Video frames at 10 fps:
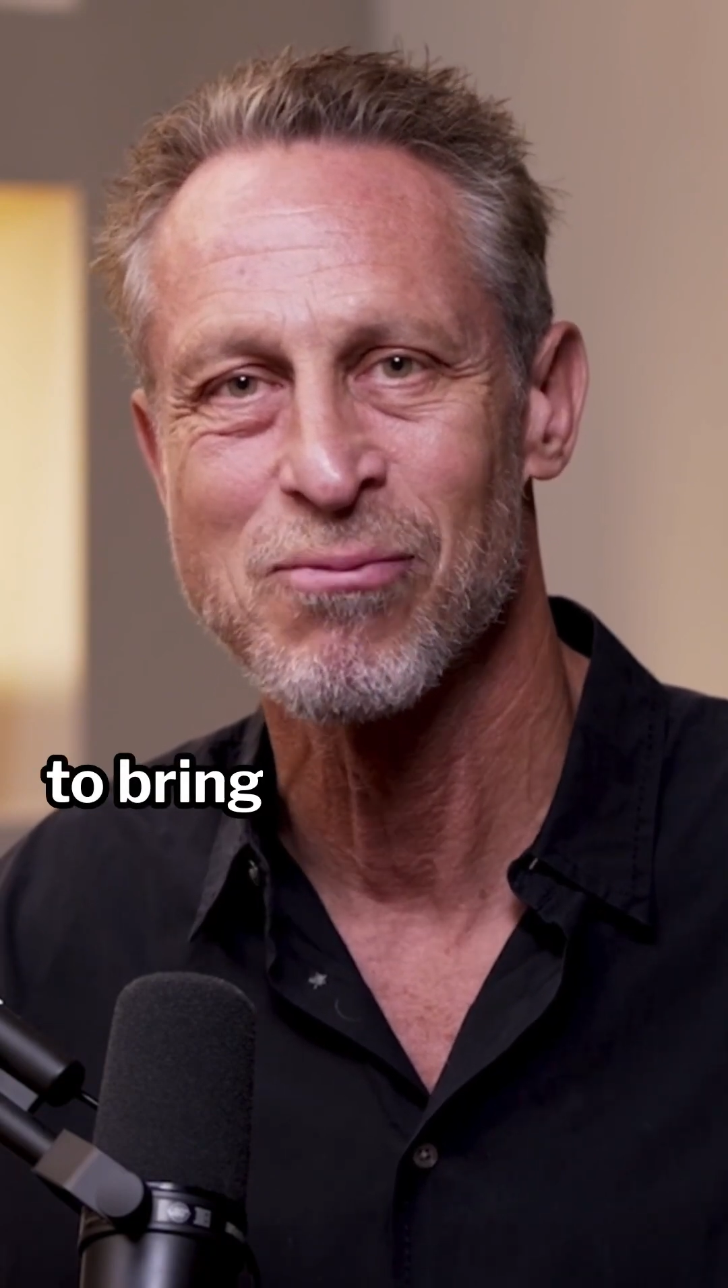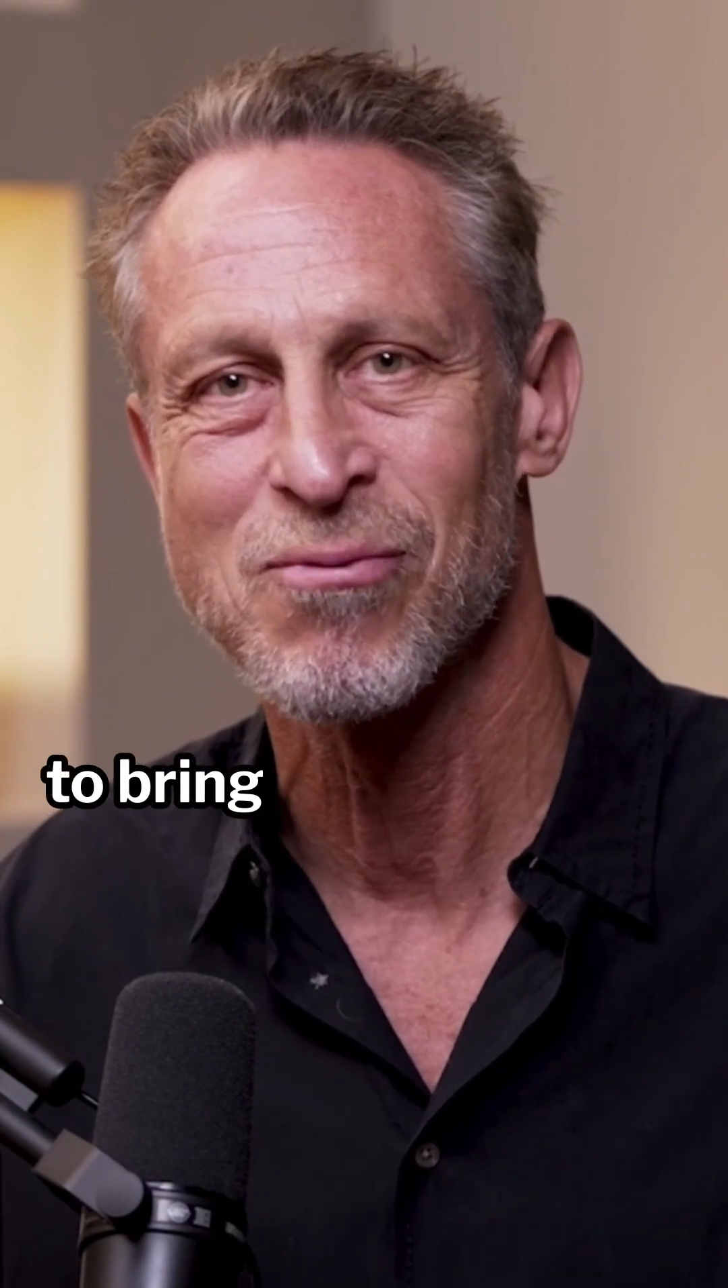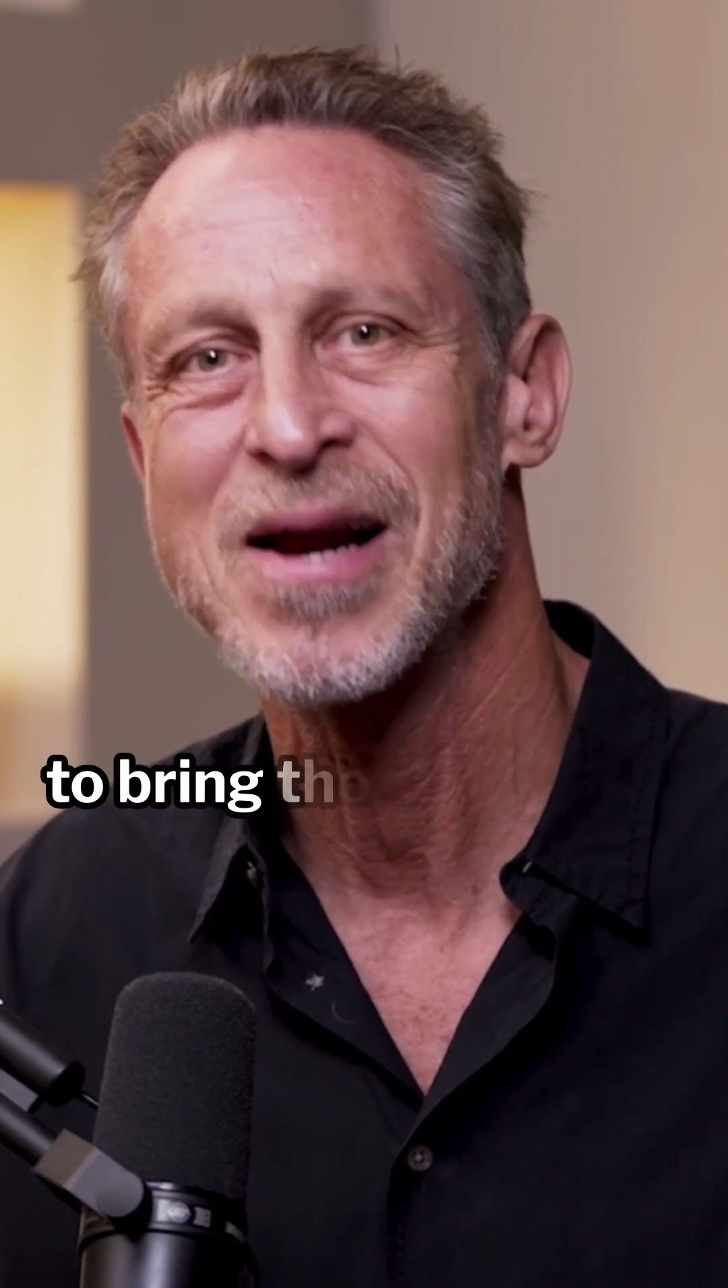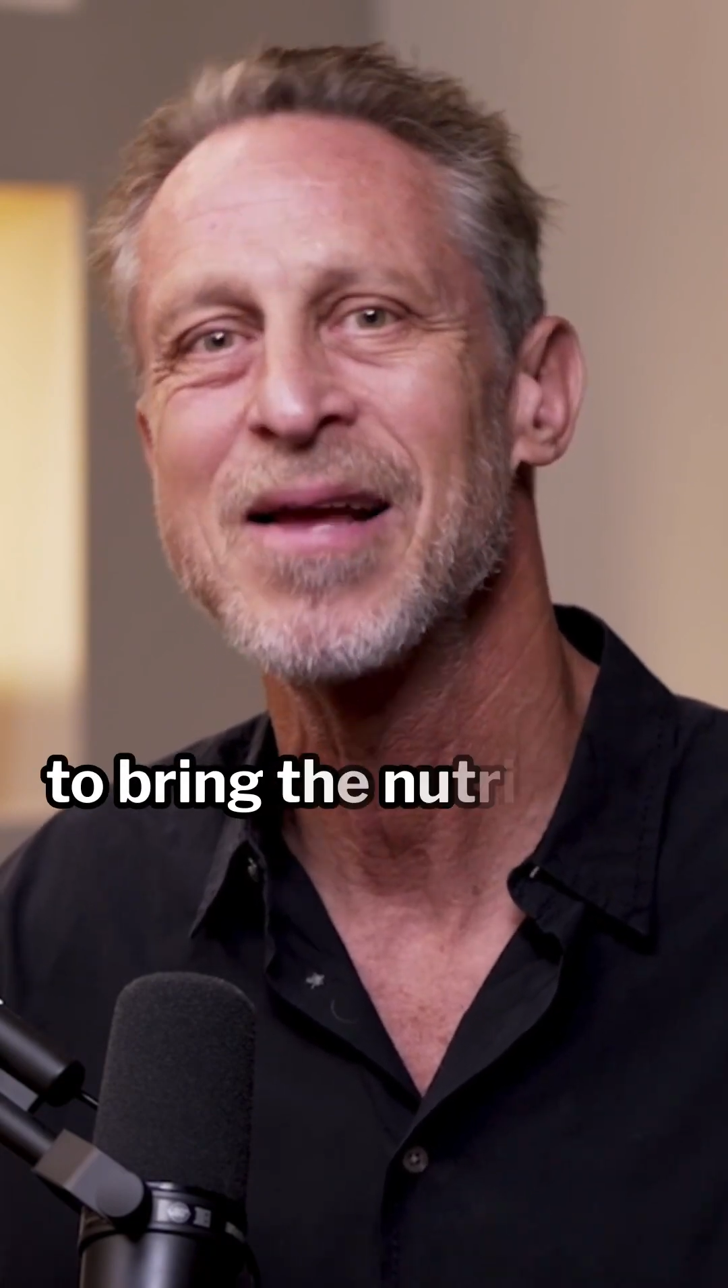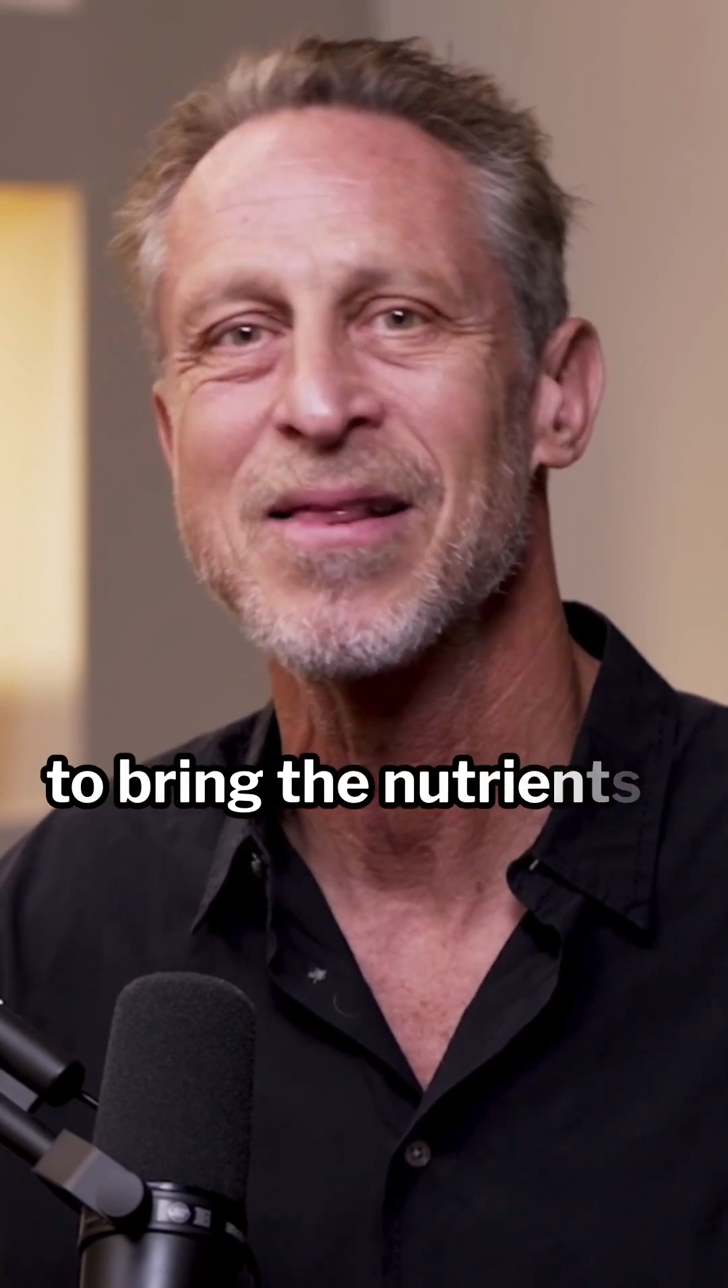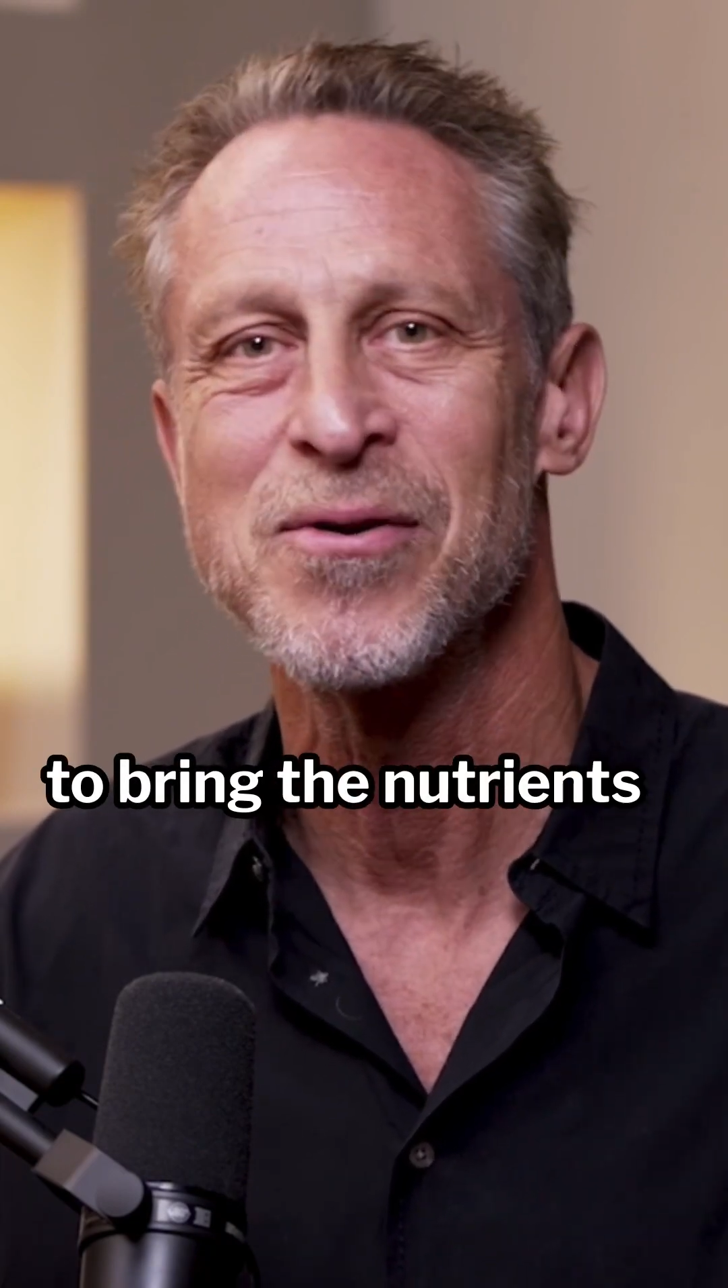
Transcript: bring the